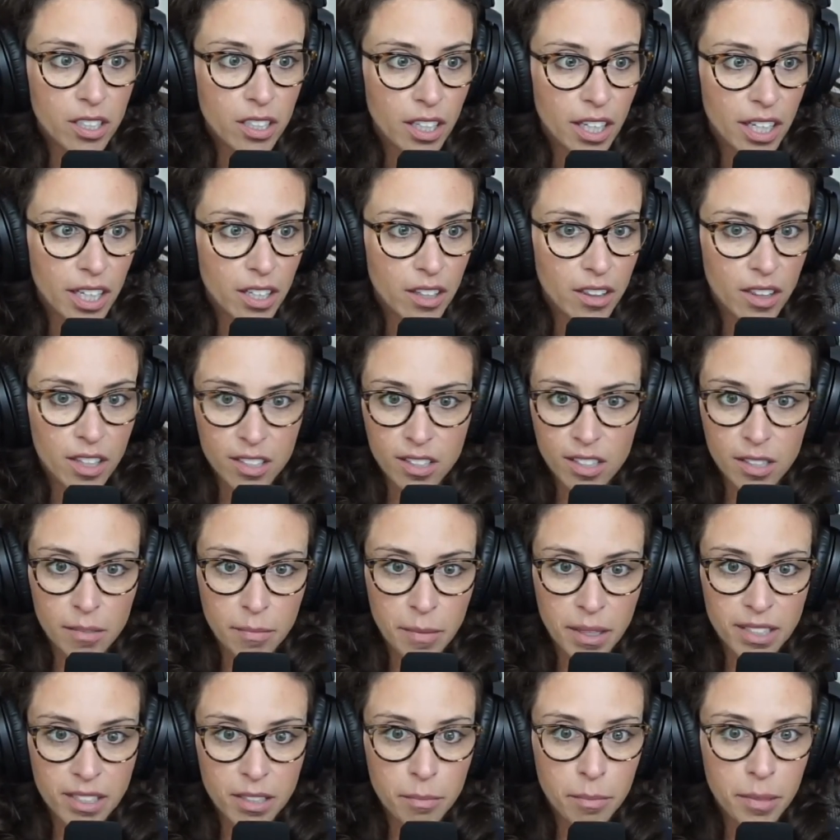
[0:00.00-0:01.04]
Like, this is
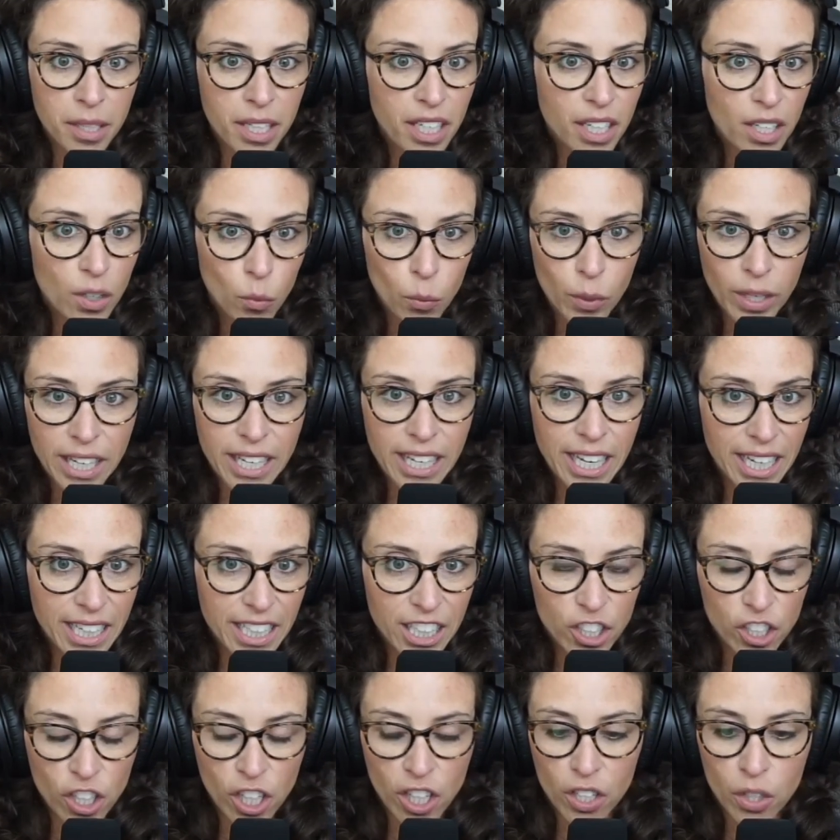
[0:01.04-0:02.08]
meant to be. We get
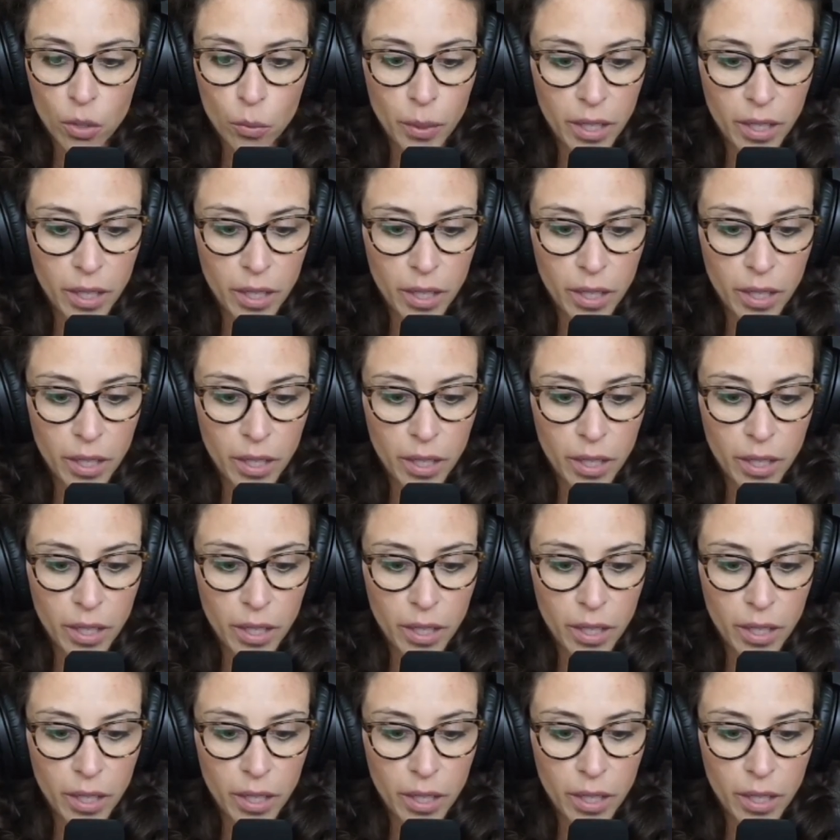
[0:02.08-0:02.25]
each other.